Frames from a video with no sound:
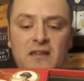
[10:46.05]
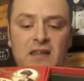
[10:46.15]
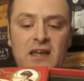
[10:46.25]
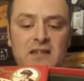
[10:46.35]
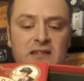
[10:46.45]

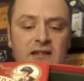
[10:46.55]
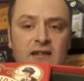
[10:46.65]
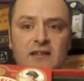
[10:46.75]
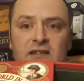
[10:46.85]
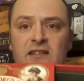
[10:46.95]
this
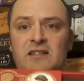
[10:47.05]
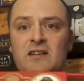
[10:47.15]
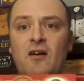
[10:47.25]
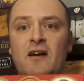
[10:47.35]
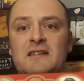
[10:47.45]

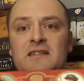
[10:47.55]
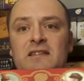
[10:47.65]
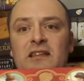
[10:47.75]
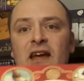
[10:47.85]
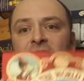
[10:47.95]
slides
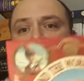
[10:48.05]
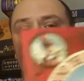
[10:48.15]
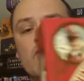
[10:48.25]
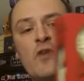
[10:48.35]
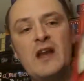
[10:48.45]
into there. It's
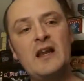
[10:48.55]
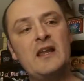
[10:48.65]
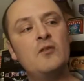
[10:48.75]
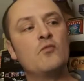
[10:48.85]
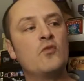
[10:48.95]

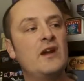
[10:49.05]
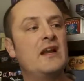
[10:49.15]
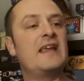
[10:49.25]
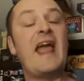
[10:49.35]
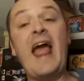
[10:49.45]
really,
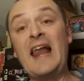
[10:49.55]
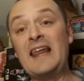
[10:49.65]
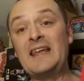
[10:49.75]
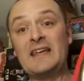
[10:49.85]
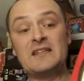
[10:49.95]
really
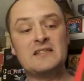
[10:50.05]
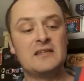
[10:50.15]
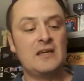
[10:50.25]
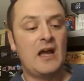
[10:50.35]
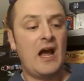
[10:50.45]
elegant.
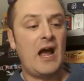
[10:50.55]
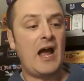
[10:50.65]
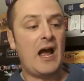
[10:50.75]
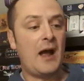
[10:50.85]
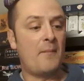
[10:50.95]

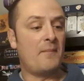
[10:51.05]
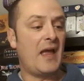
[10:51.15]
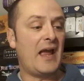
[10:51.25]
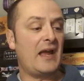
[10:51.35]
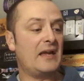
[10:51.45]
Um,
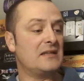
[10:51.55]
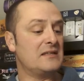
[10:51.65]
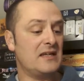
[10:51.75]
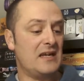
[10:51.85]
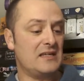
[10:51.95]

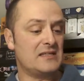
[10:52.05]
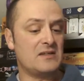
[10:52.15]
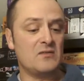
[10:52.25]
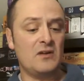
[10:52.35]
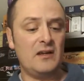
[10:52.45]
and
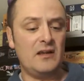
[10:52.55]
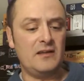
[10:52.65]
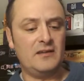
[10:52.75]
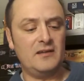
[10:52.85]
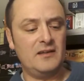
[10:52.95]
it's, uh,
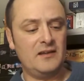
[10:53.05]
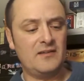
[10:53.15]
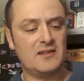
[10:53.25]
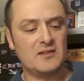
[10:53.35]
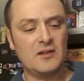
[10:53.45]
you know,
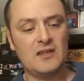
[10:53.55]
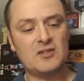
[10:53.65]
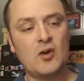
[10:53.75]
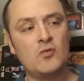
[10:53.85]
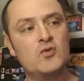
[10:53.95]
this, this
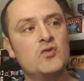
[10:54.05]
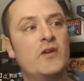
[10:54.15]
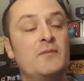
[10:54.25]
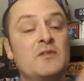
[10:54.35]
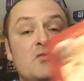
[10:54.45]
gold
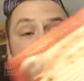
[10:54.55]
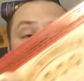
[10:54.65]
trim is really